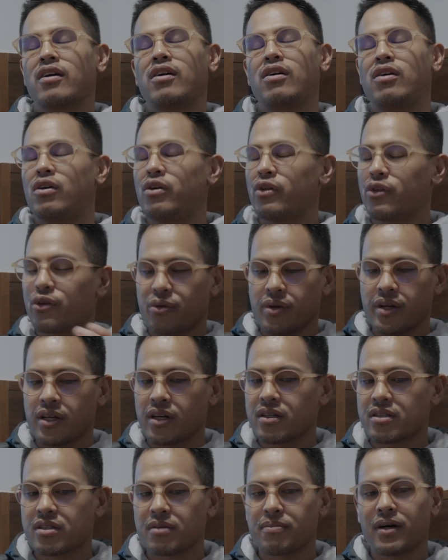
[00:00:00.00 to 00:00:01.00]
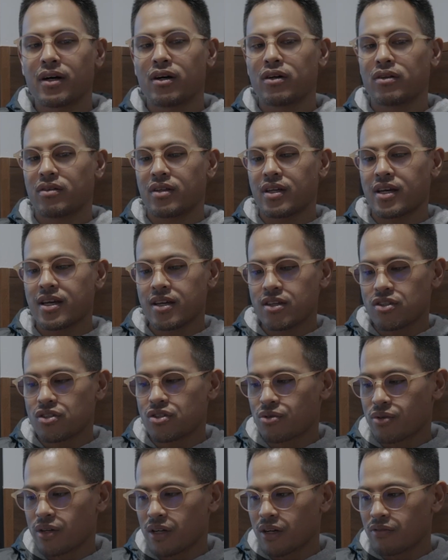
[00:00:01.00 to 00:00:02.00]
all there is about the
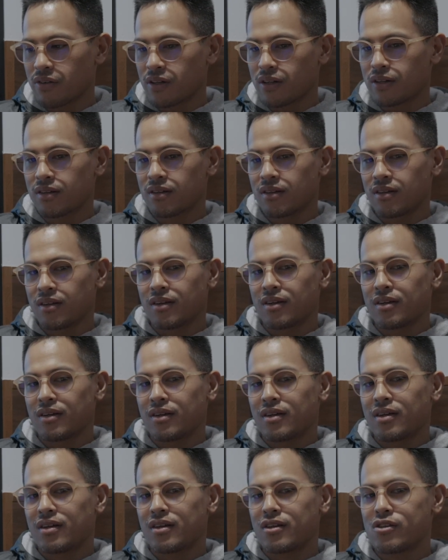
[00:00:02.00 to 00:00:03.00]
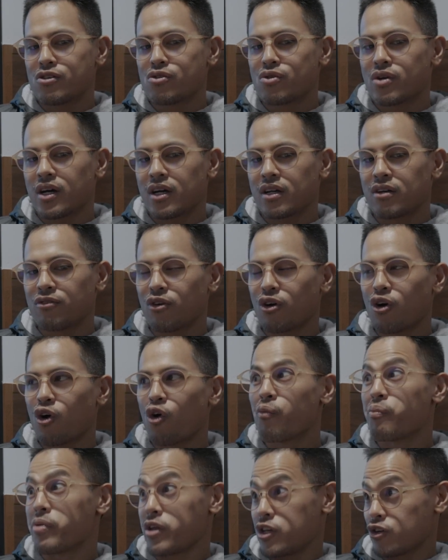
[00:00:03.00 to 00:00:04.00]
history of it, you kind of
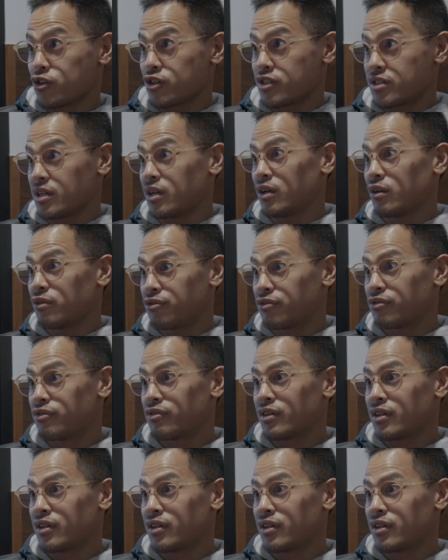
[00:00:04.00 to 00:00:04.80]
open yourself